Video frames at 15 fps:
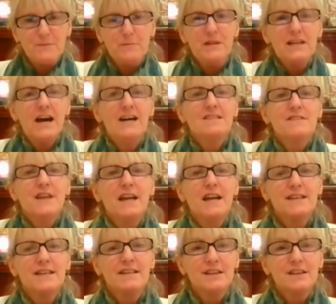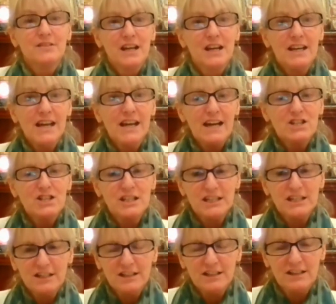But because of that sense of
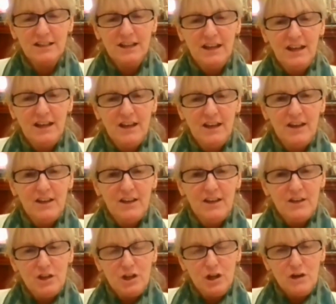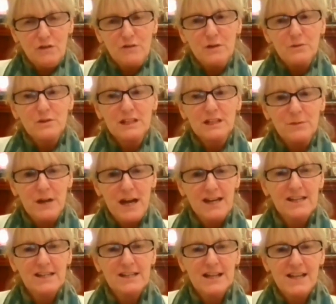connection, you know, if we
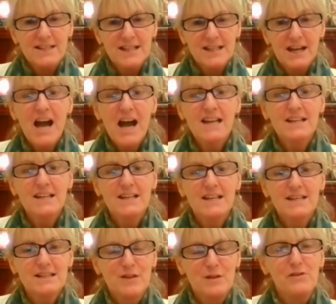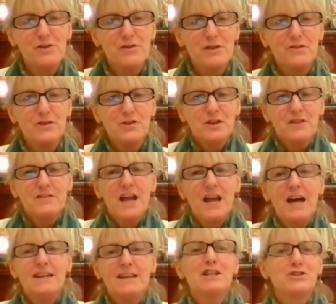really recognize the kindness of the mother, then there's
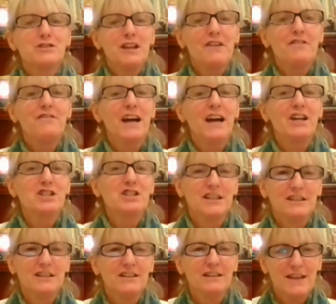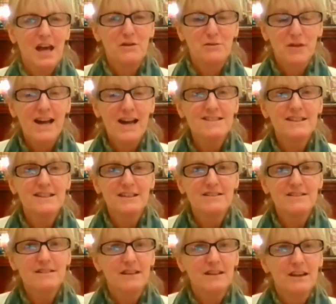a natural affection that
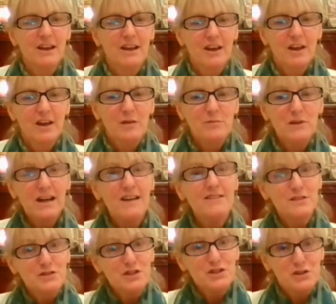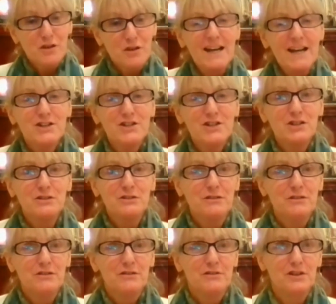arises because of just
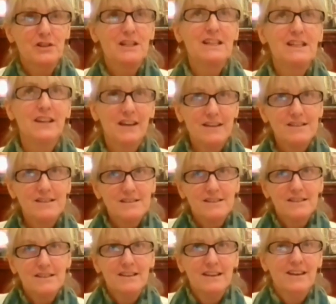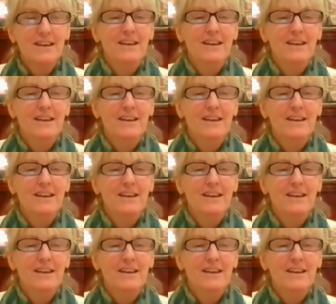gratitude for giving us